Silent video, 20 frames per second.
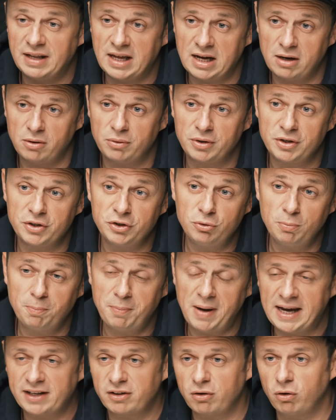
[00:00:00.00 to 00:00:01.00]
Now you
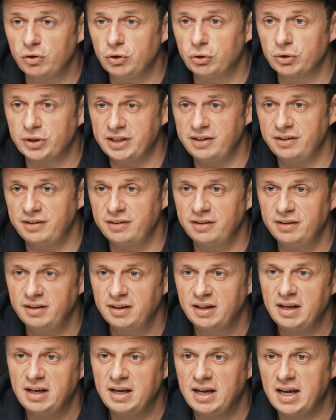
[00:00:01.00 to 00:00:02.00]
packed all your
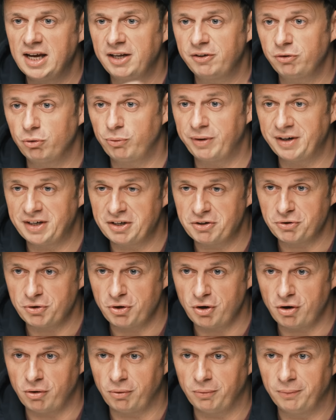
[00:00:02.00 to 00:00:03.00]
gear and you're ready to
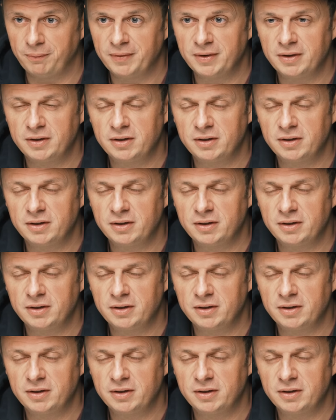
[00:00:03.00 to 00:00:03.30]
go.